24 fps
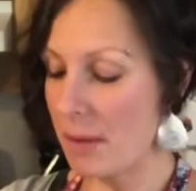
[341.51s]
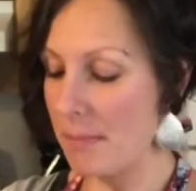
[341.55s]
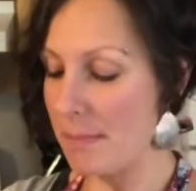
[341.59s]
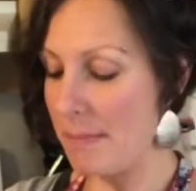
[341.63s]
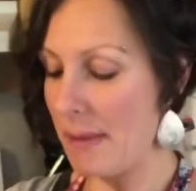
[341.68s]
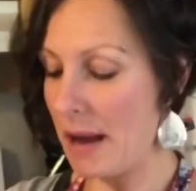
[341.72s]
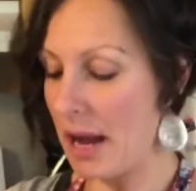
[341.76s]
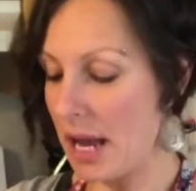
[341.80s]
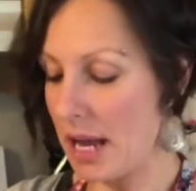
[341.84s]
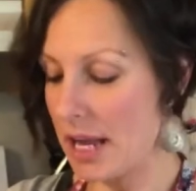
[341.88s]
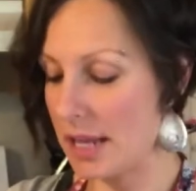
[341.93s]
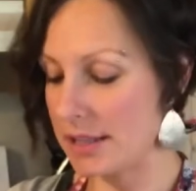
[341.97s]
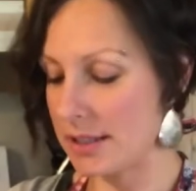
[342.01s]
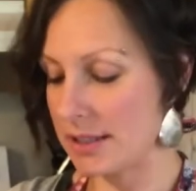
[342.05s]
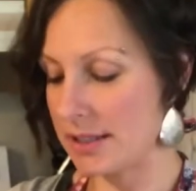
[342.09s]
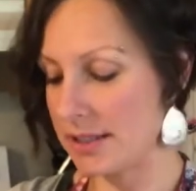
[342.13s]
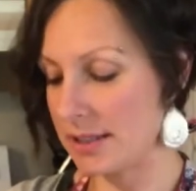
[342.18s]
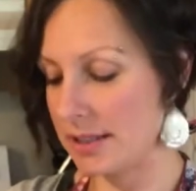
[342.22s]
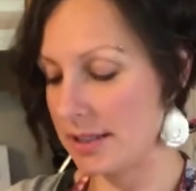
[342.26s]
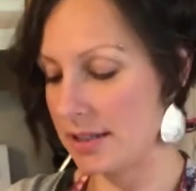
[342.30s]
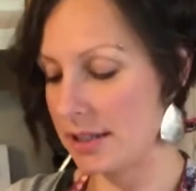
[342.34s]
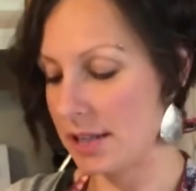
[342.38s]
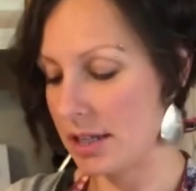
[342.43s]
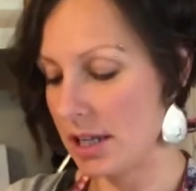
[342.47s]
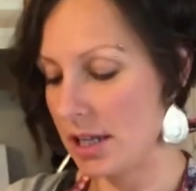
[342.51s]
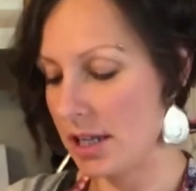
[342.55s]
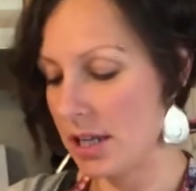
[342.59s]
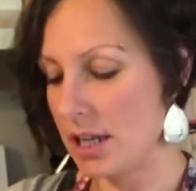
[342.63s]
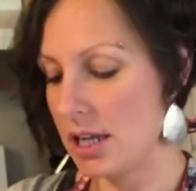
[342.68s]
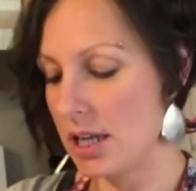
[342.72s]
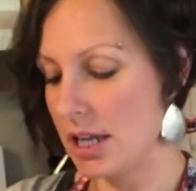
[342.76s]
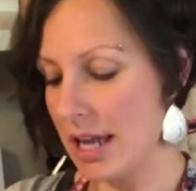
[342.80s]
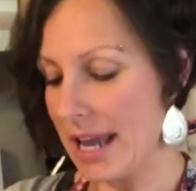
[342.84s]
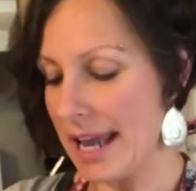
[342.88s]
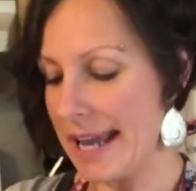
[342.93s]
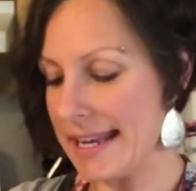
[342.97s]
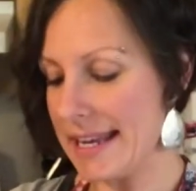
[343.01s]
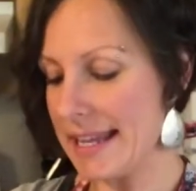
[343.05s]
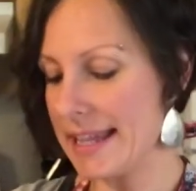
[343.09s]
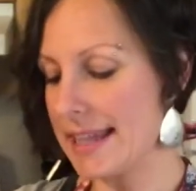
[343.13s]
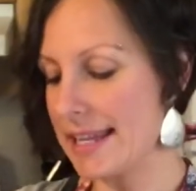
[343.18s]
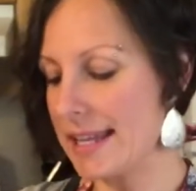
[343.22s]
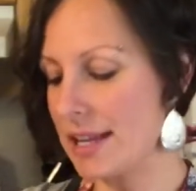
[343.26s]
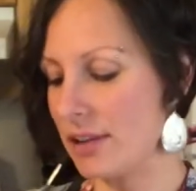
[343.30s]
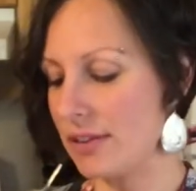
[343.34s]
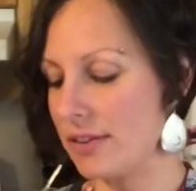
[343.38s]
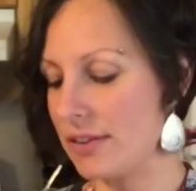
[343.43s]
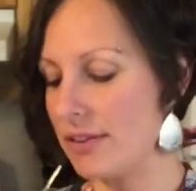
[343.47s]
but
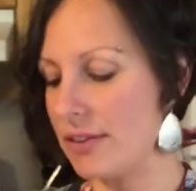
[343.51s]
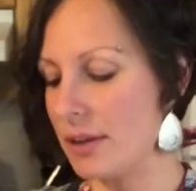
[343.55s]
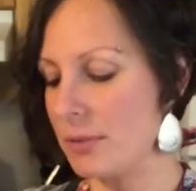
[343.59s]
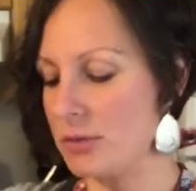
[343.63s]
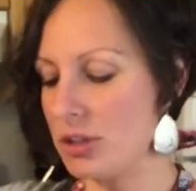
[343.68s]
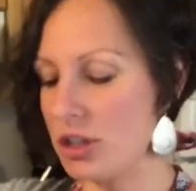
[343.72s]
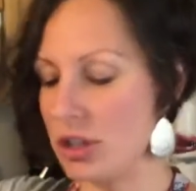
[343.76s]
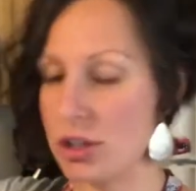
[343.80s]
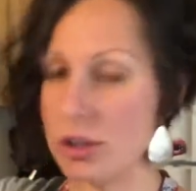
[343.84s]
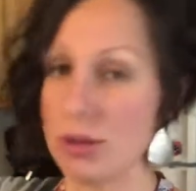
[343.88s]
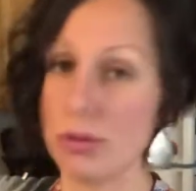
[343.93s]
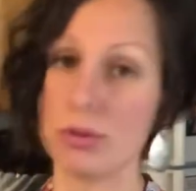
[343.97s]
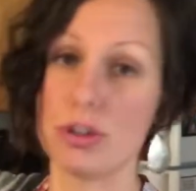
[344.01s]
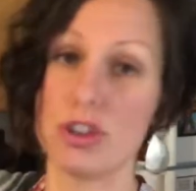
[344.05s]
anything else is up to you.